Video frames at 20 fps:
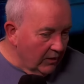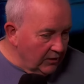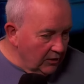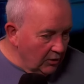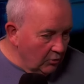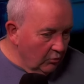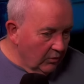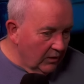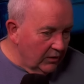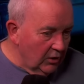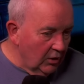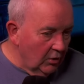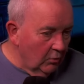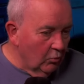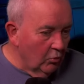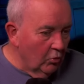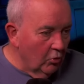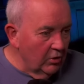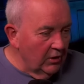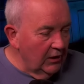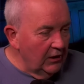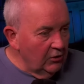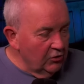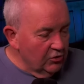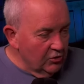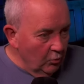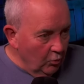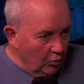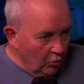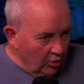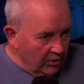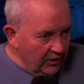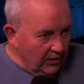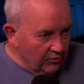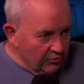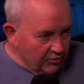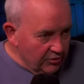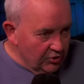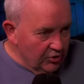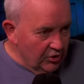he used to walk
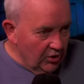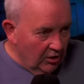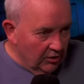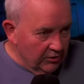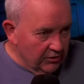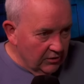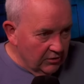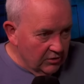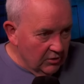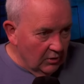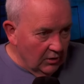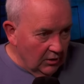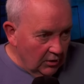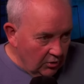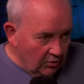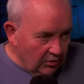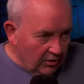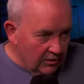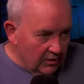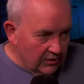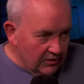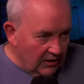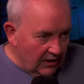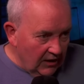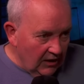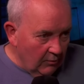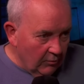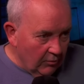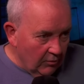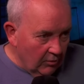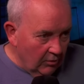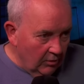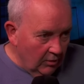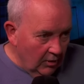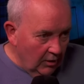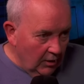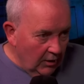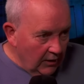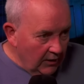into a shot, so he'd look at the table,